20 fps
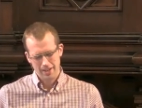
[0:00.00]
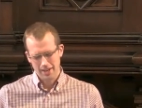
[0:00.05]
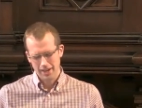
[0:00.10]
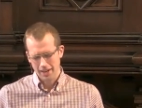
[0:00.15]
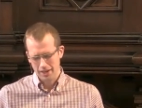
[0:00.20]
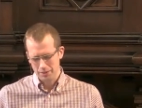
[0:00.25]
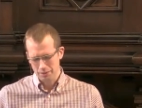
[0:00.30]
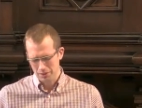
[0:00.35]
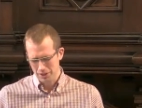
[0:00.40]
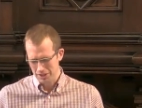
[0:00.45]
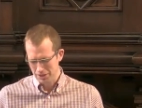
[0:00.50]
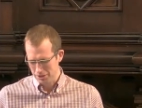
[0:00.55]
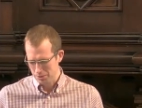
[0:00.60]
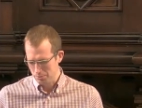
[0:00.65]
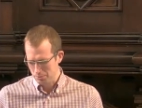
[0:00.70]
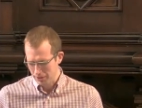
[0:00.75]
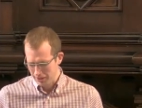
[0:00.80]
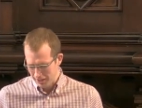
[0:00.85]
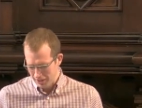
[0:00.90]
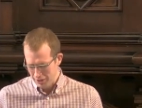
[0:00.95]
and we just
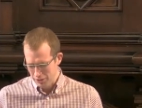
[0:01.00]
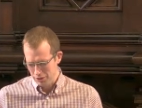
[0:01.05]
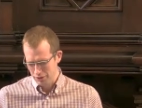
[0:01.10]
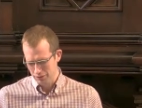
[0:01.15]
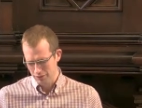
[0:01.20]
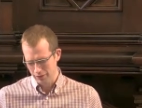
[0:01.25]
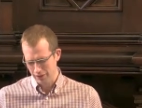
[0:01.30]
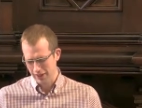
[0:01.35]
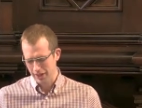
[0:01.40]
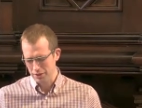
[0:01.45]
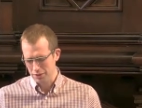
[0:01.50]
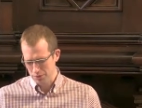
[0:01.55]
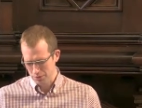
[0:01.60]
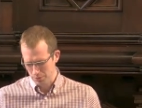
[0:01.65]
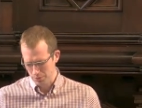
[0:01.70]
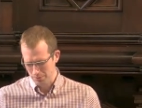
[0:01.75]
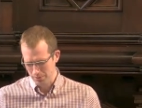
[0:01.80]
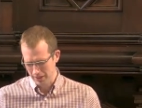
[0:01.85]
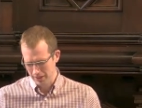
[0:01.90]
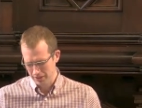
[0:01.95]
praise you for that
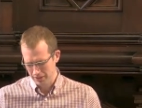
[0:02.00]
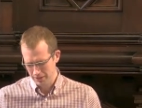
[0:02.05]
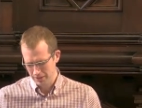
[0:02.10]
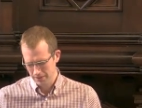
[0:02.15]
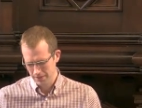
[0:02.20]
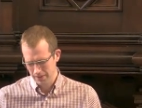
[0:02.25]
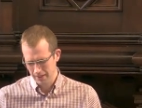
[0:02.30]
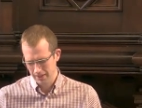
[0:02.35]
so much.